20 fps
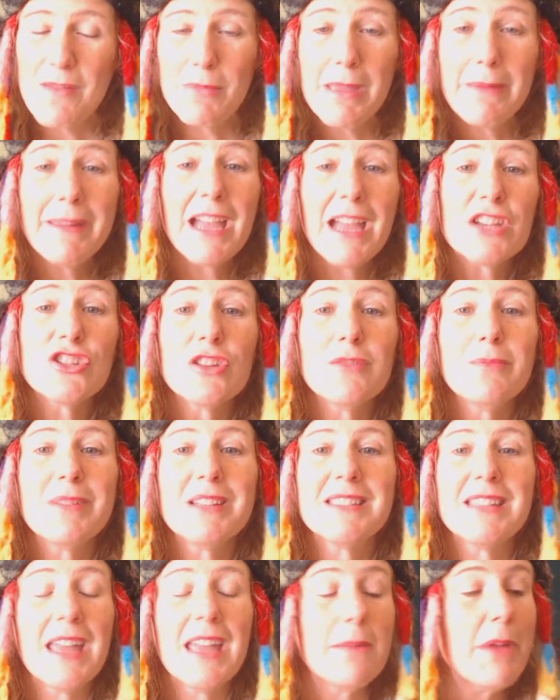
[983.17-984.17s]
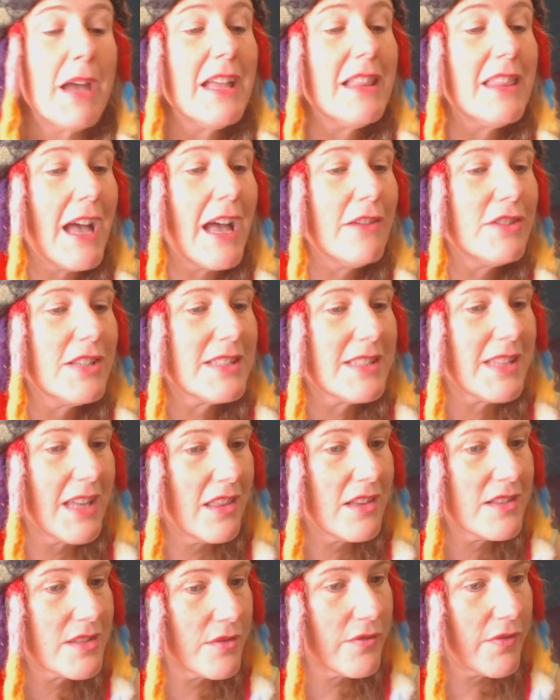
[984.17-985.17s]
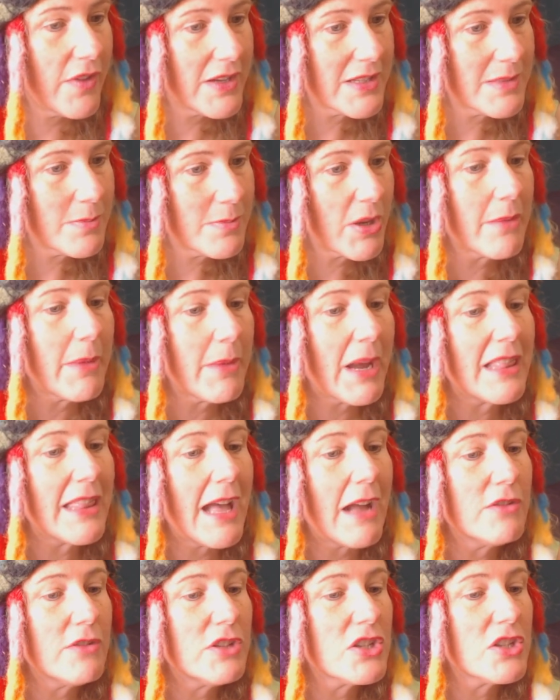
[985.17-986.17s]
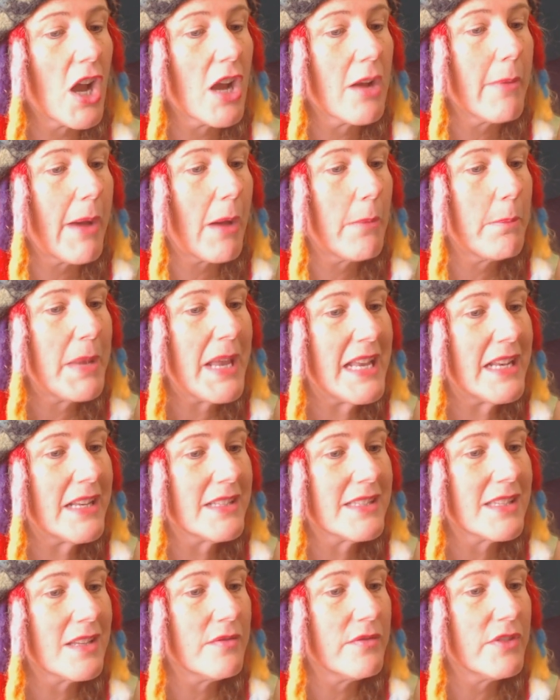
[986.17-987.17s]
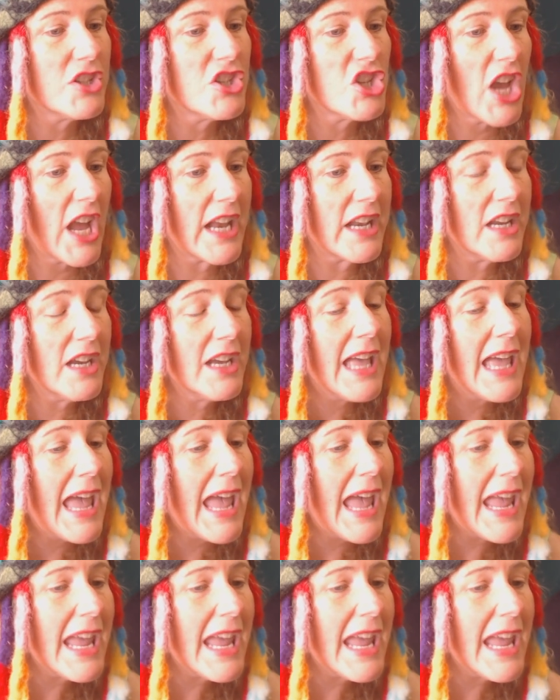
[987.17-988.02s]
Maybe I shouldn't be saying, am I allowed to say this on Facebook? Am I allowed to talk about penis and vagina?